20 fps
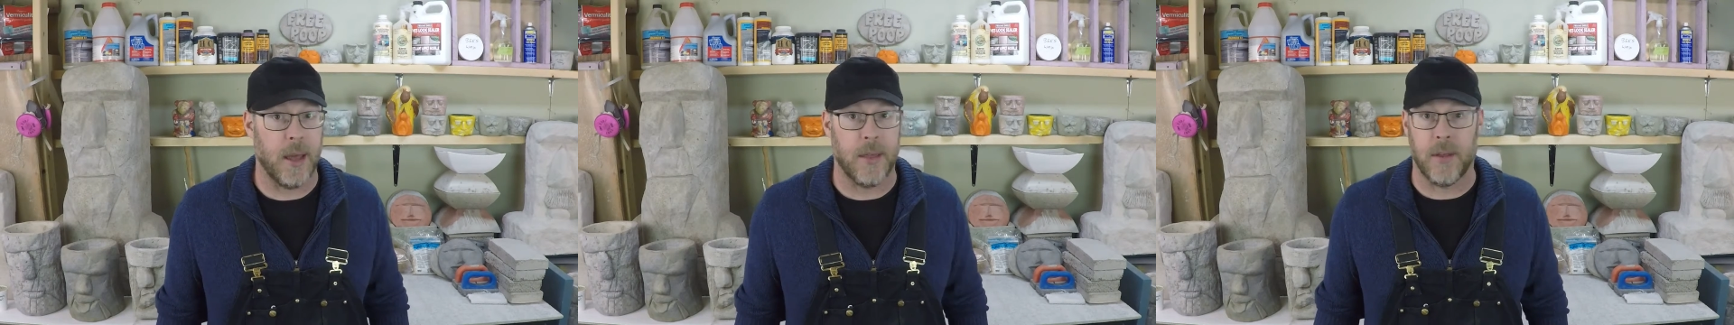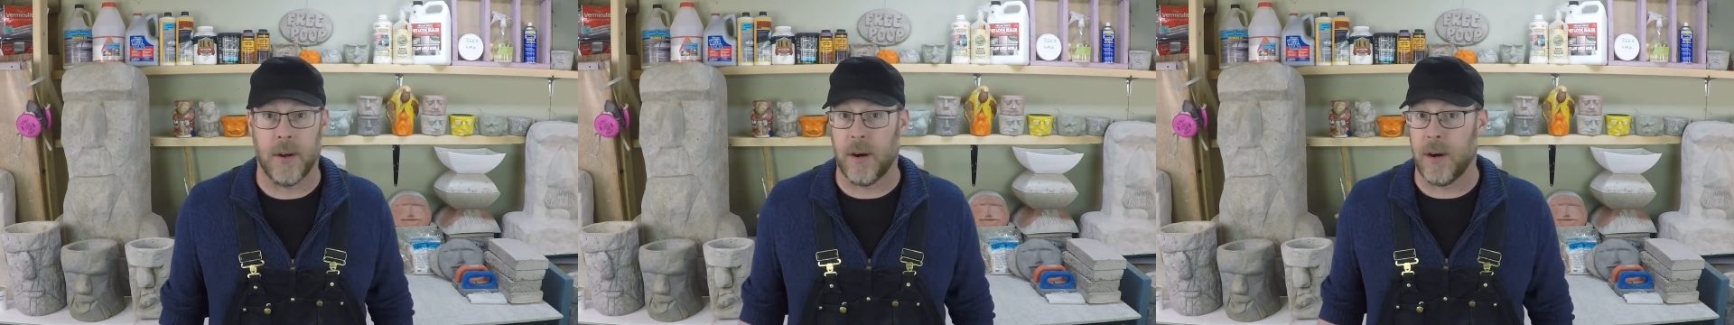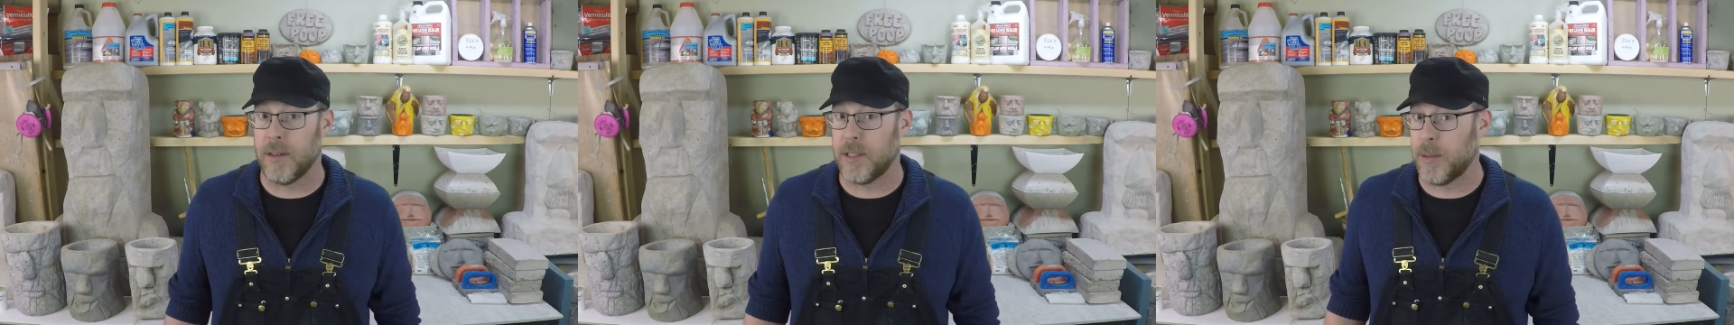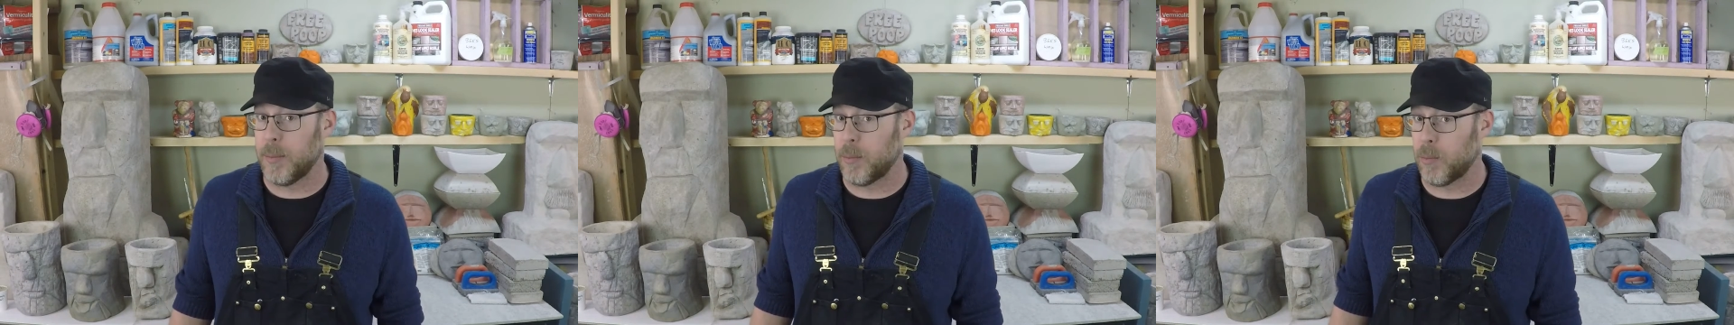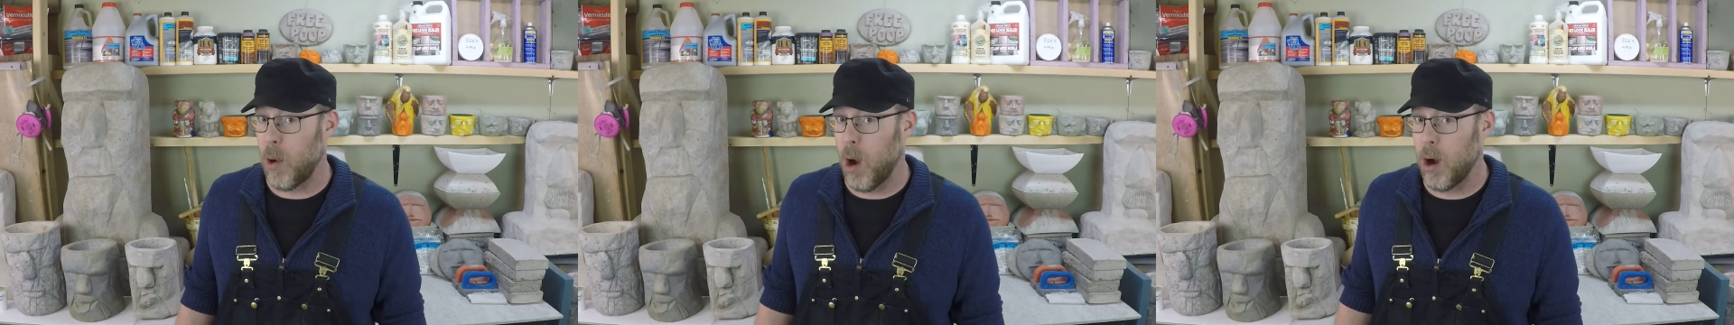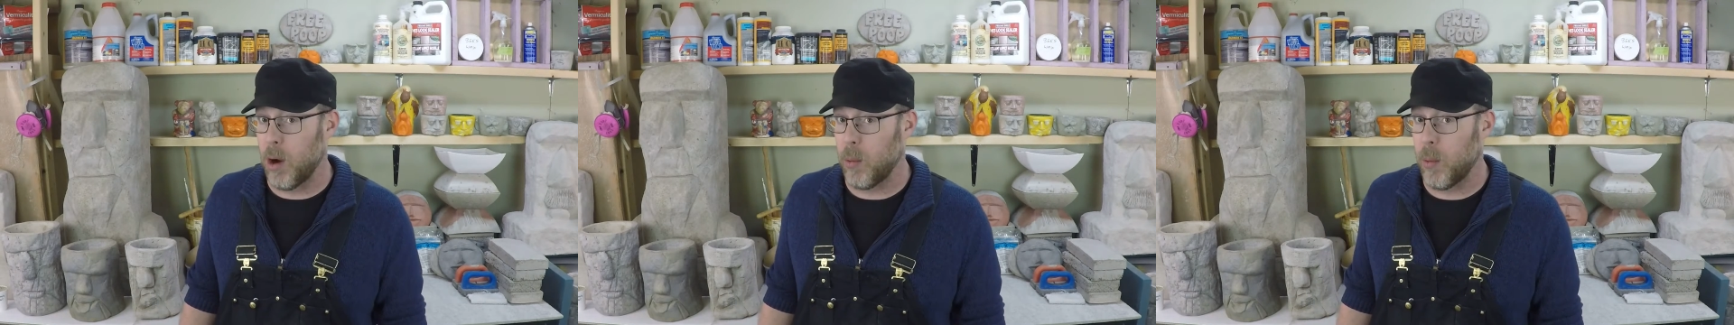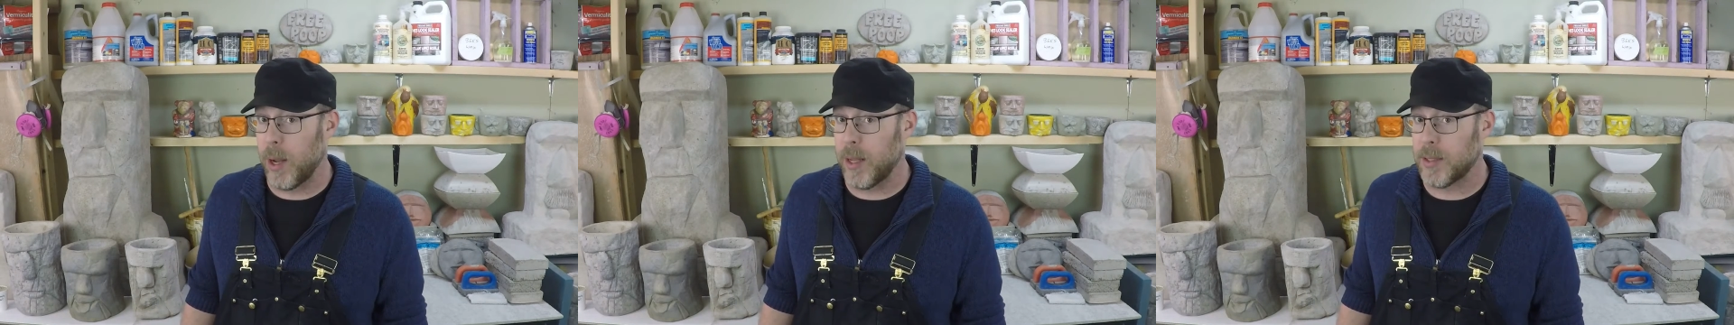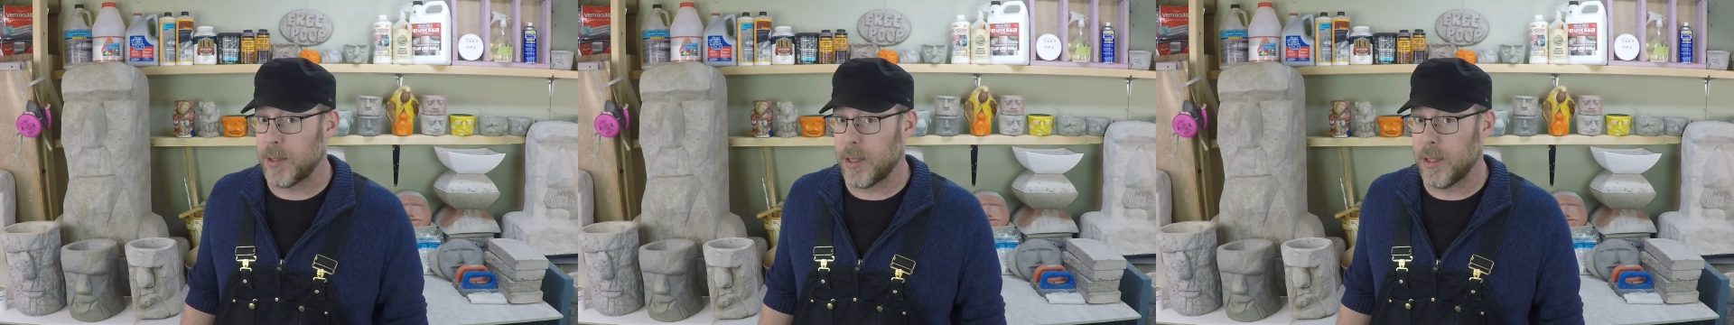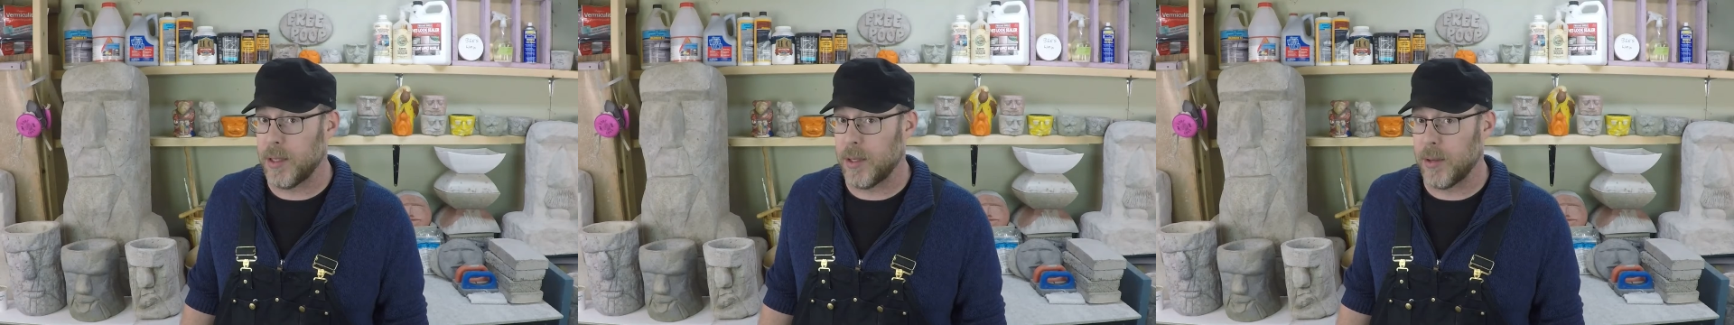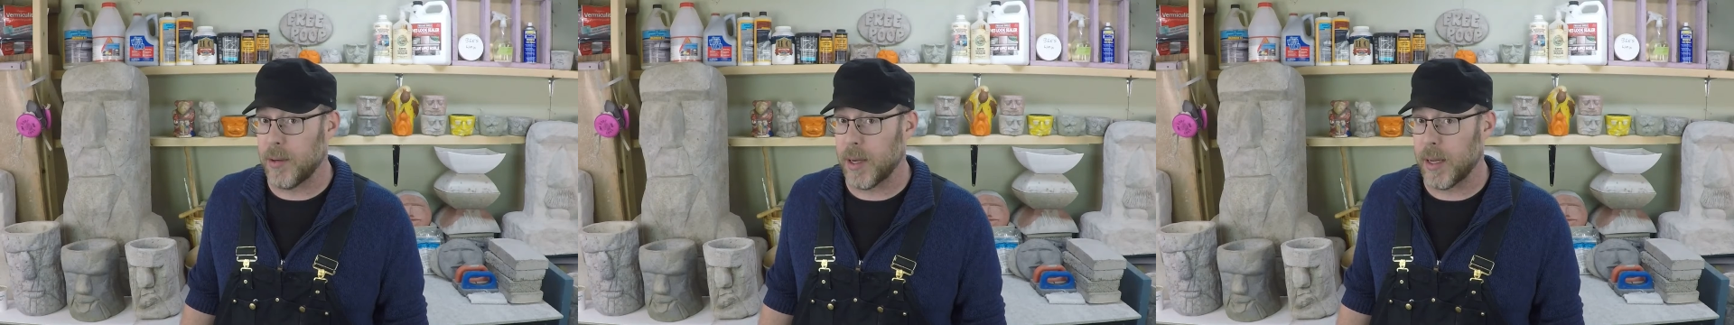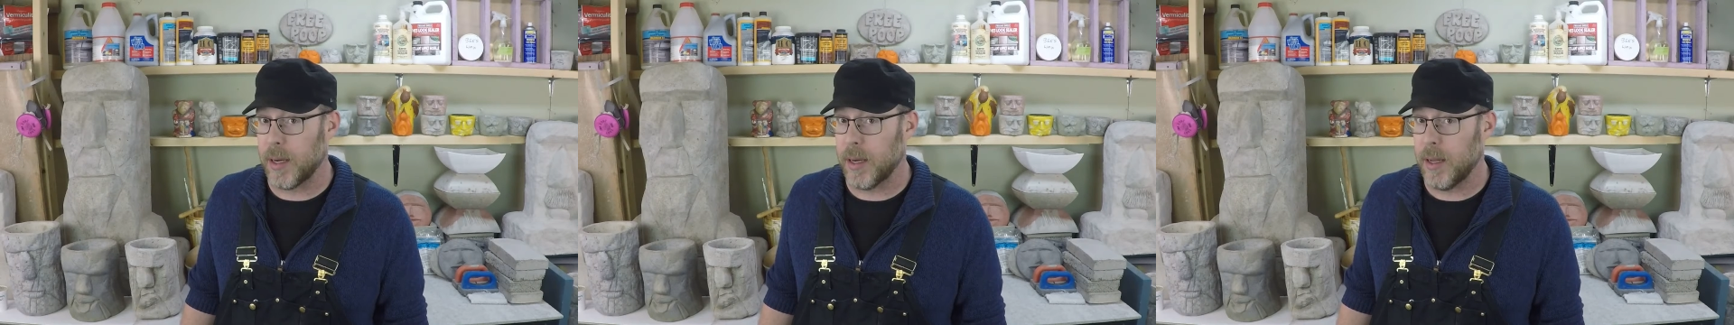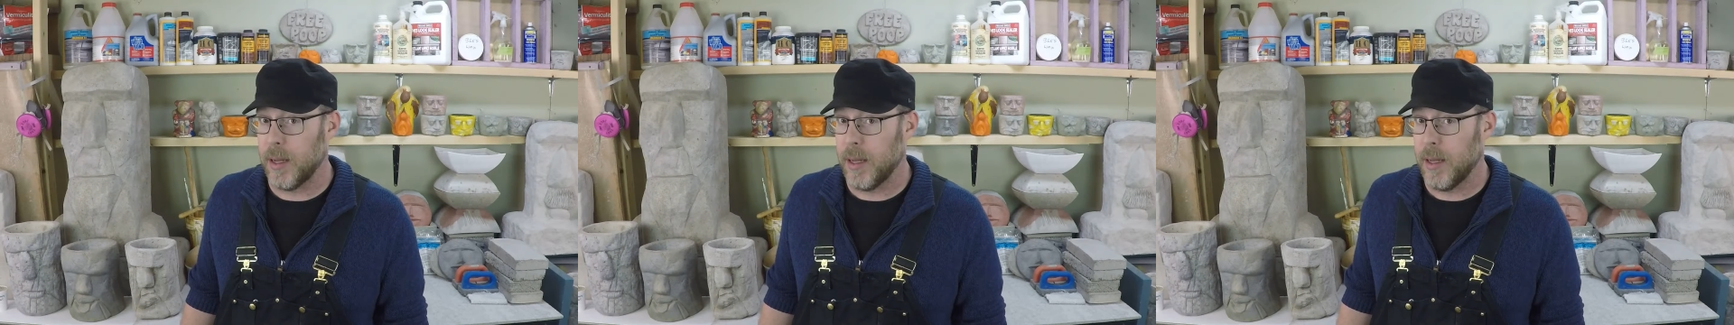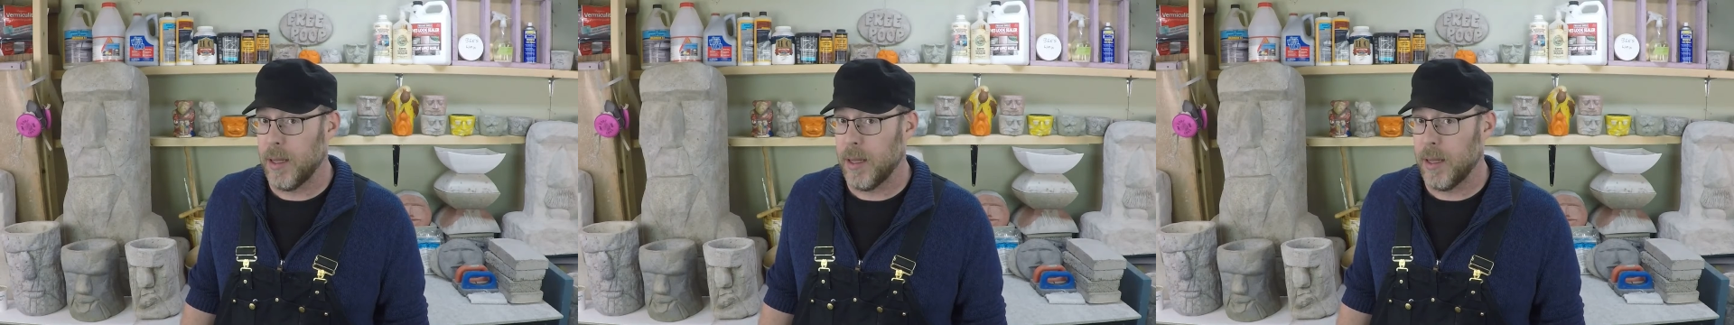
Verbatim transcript: and there are some wrong ways to do it.